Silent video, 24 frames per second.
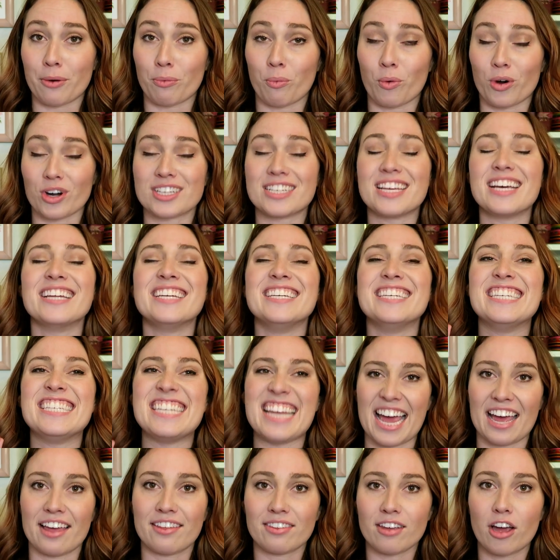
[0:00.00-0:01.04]
I wore to
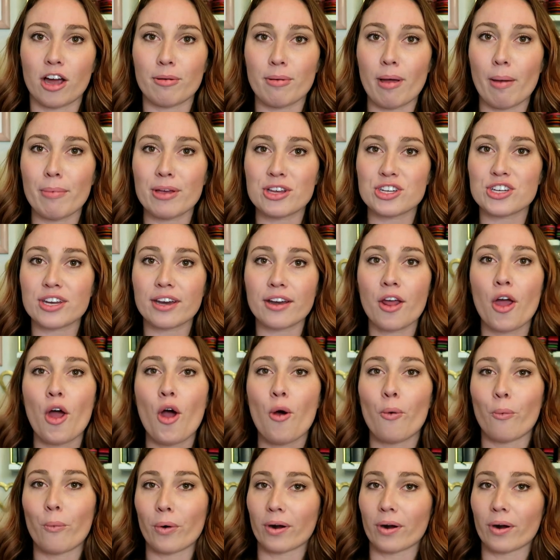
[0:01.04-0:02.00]
death on my mission